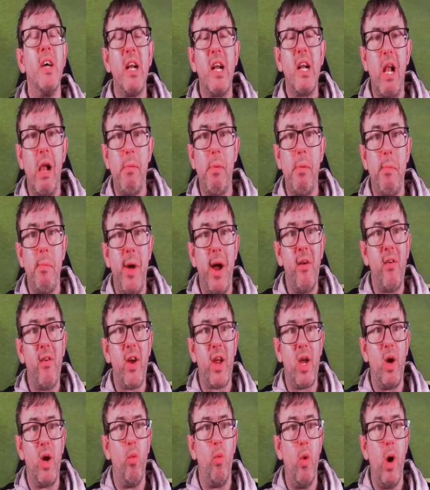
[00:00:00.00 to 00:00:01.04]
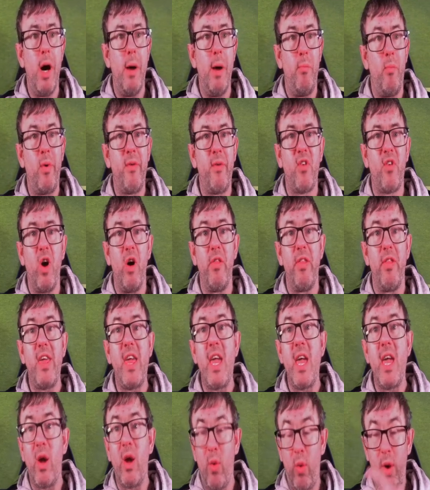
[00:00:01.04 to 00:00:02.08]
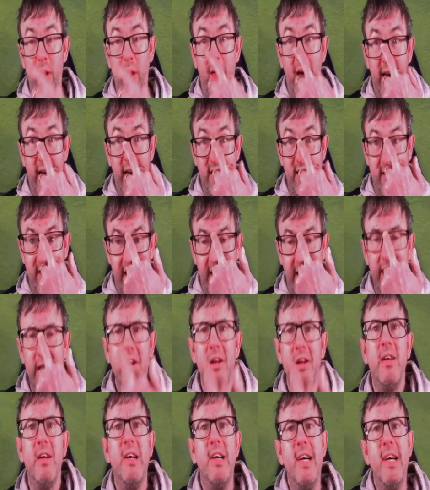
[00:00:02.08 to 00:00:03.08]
Club America 1. We've got the equaliser.